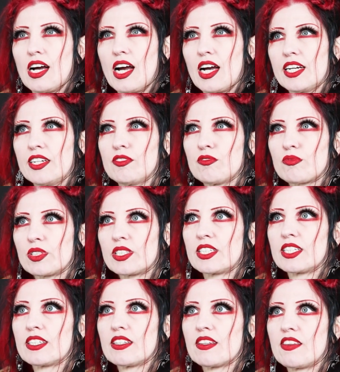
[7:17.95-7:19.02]
I
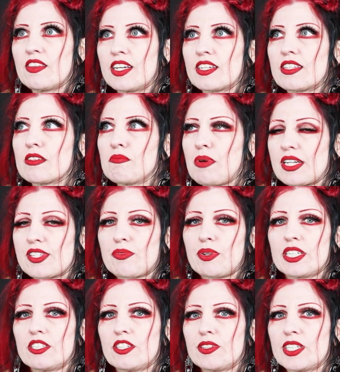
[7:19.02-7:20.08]
really think the best way
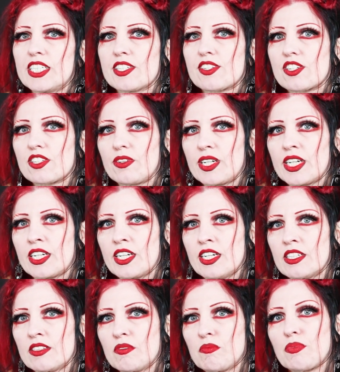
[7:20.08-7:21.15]
to do it is to go ahead
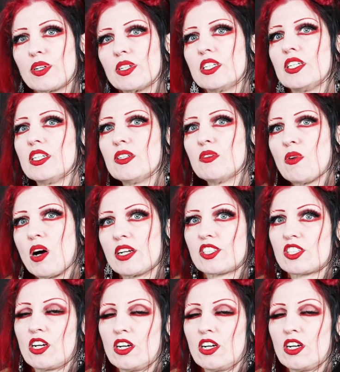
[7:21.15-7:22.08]
and pre-wash